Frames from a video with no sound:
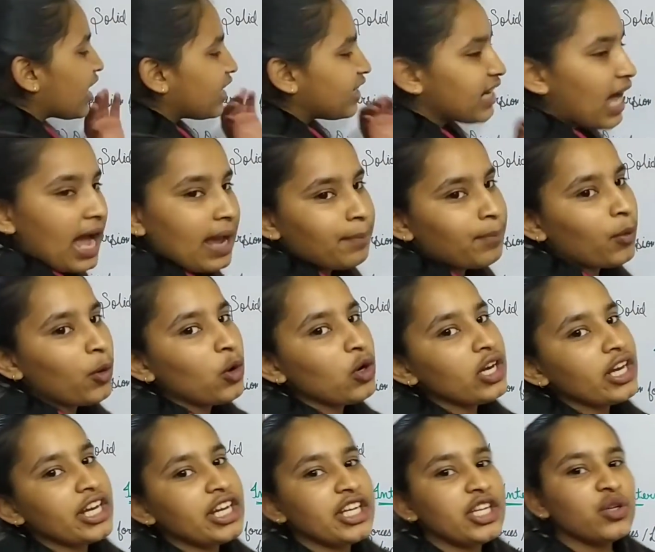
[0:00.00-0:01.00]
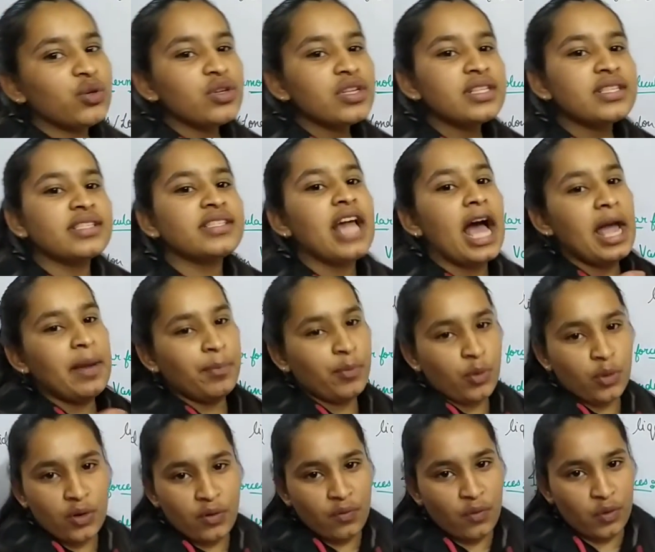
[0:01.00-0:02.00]
dipole-induced
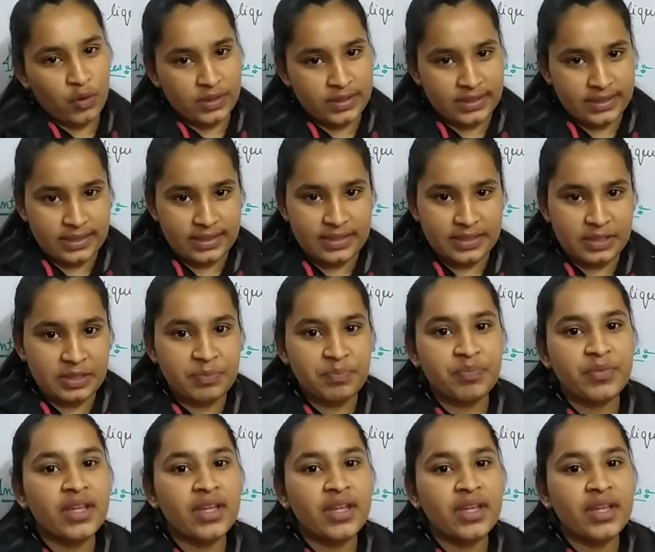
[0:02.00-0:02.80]
dipole forces.